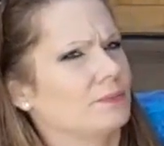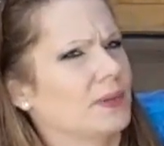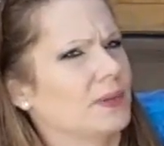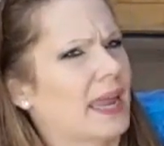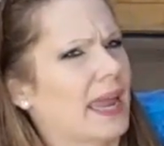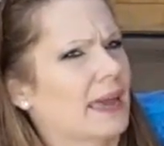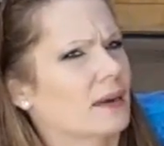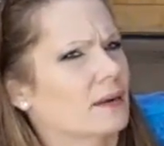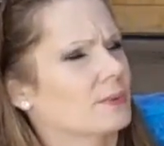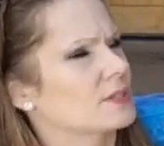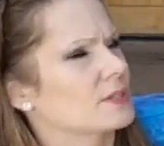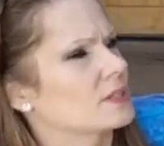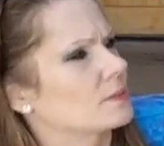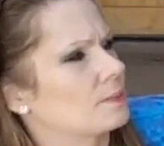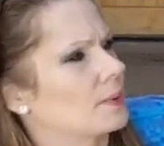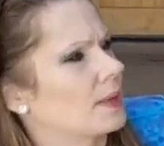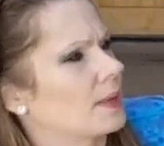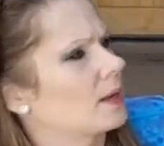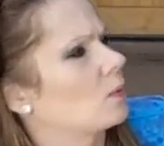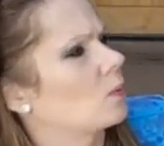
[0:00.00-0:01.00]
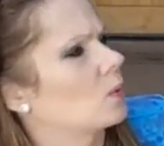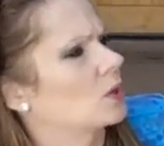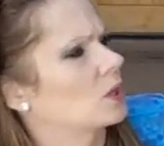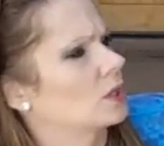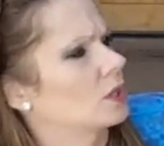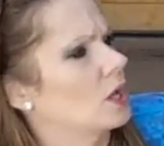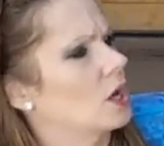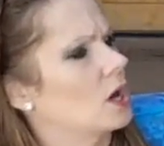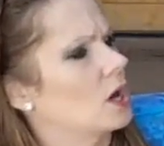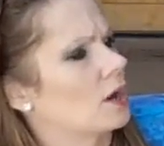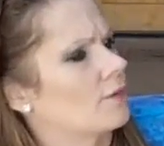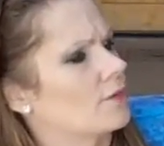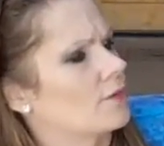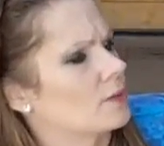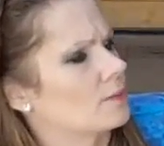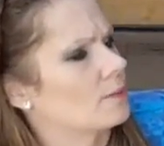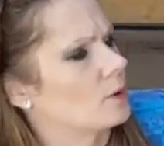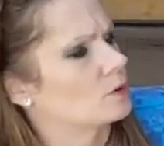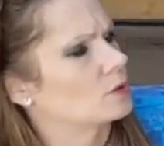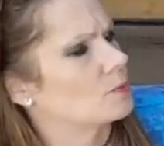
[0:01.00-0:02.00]
cannabis plant would look for
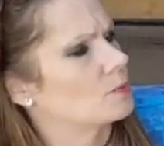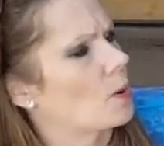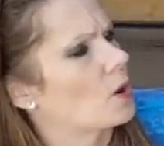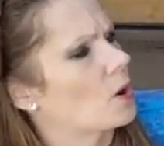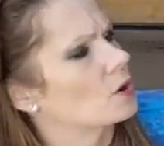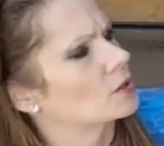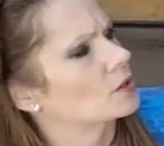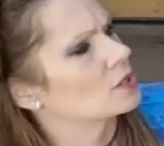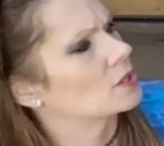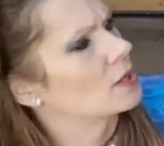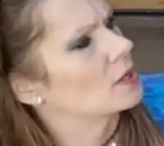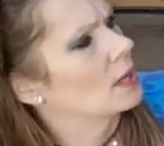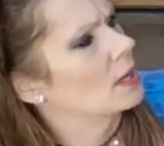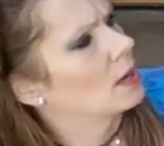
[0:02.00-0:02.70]
the most part,